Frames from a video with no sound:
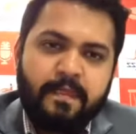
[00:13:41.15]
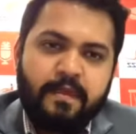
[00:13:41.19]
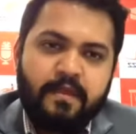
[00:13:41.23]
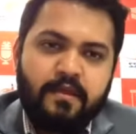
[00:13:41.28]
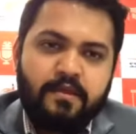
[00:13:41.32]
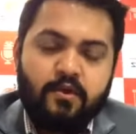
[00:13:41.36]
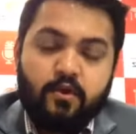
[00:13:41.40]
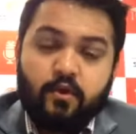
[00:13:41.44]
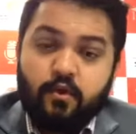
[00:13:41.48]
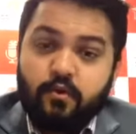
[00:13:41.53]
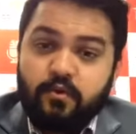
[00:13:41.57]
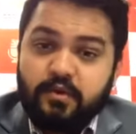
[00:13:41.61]

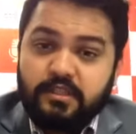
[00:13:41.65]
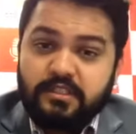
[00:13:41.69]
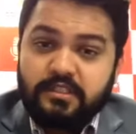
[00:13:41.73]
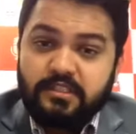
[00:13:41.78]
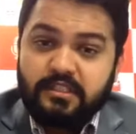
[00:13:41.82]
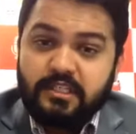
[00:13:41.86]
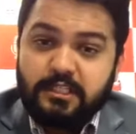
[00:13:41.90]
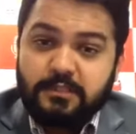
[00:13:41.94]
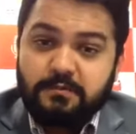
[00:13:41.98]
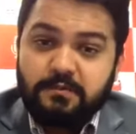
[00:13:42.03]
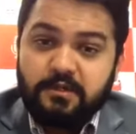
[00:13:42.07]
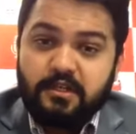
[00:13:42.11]
your overseas
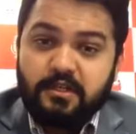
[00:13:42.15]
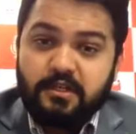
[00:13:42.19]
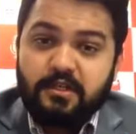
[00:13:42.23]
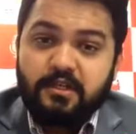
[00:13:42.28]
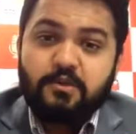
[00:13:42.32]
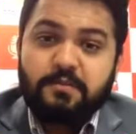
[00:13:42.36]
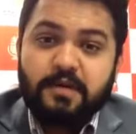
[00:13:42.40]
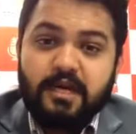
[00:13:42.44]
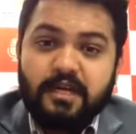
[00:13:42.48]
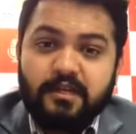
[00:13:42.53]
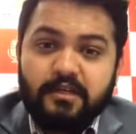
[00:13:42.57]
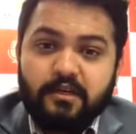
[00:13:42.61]
experience, your
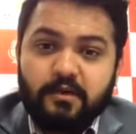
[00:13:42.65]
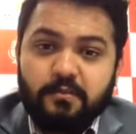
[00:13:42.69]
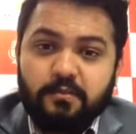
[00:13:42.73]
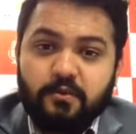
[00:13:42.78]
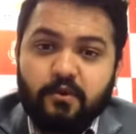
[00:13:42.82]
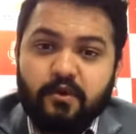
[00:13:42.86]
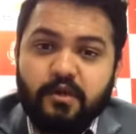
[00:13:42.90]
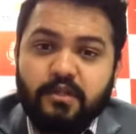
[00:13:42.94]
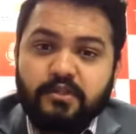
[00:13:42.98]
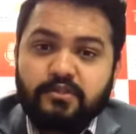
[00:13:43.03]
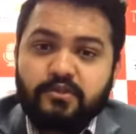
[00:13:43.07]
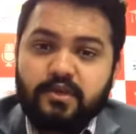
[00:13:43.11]
partner
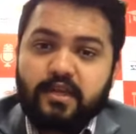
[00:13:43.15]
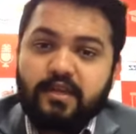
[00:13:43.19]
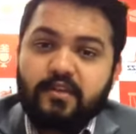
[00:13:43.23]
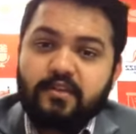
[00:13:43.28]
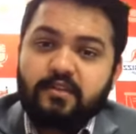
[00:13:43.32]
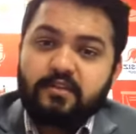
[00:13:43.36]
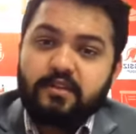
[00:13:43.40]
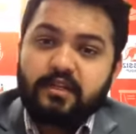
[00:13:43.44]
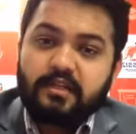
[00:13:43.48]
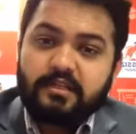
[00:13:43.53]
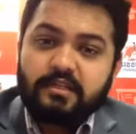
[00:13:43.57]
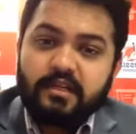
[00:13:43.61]
points, or
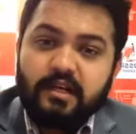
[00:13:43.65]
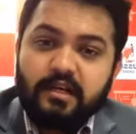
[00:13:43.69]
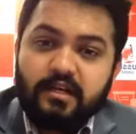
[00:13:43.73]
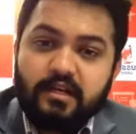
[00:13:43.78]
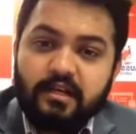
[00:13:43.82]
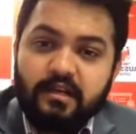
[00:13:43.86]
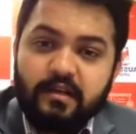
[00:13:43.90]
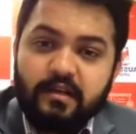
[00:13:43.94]
anything like that.